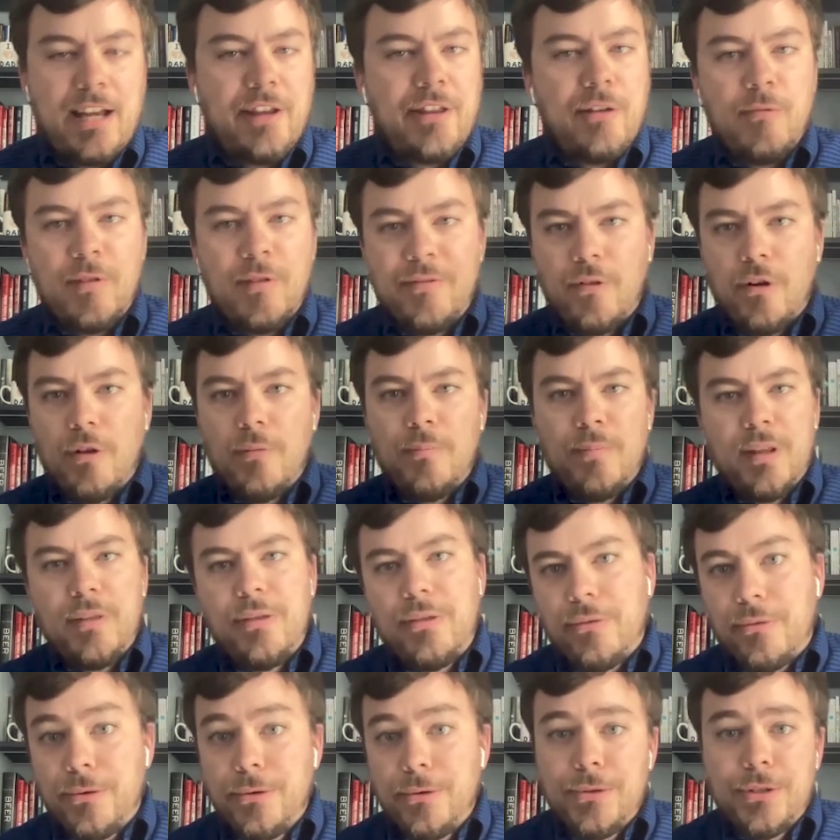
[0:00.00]
that we've all been
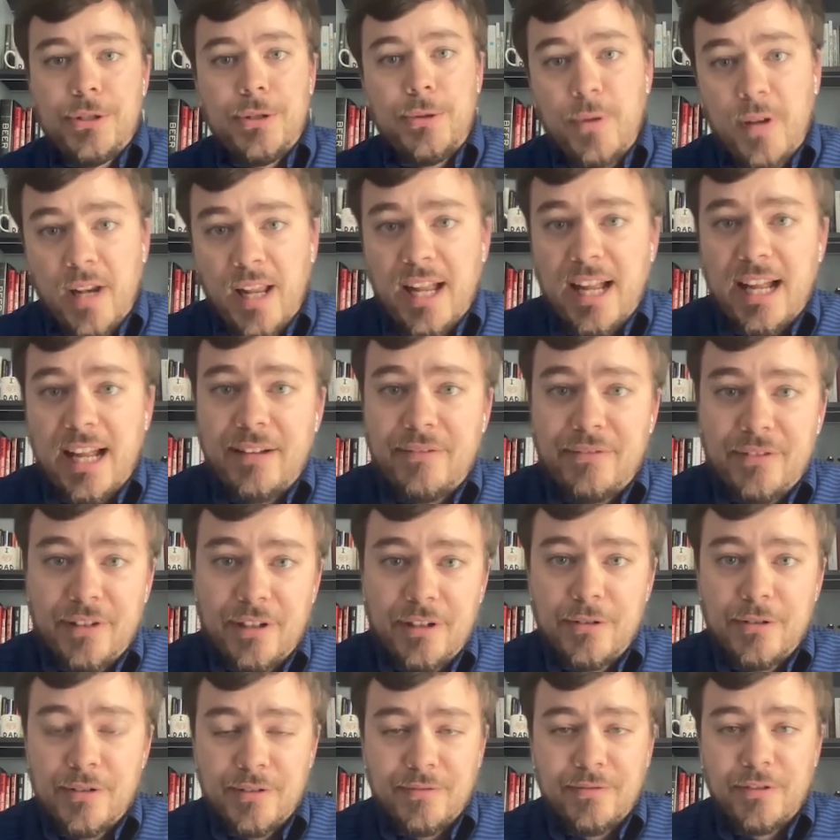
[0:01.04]
through 2.5
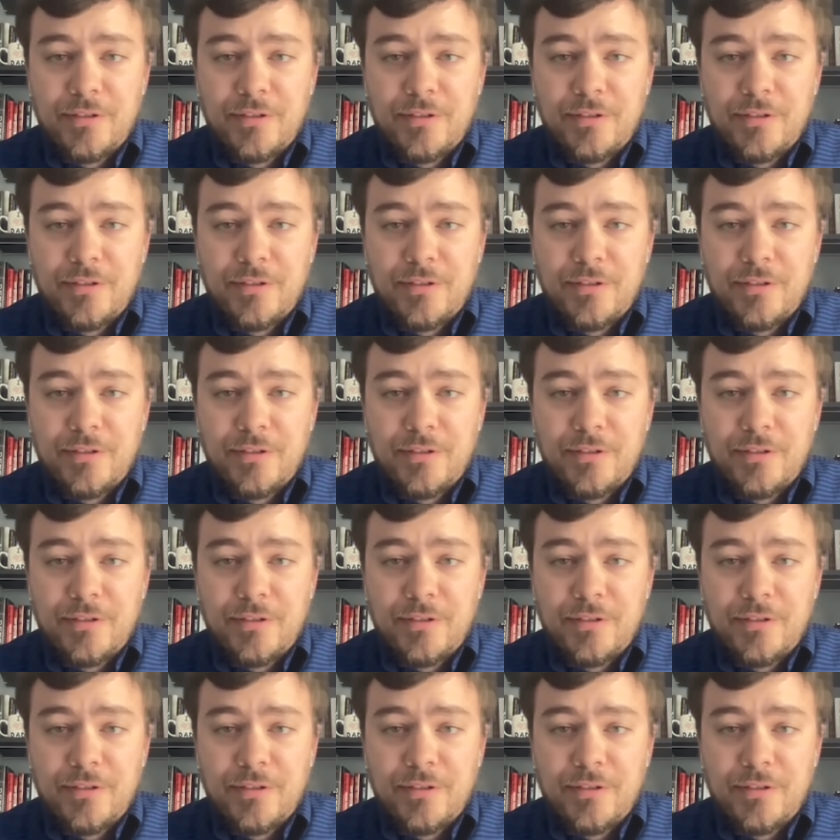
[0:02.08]
years of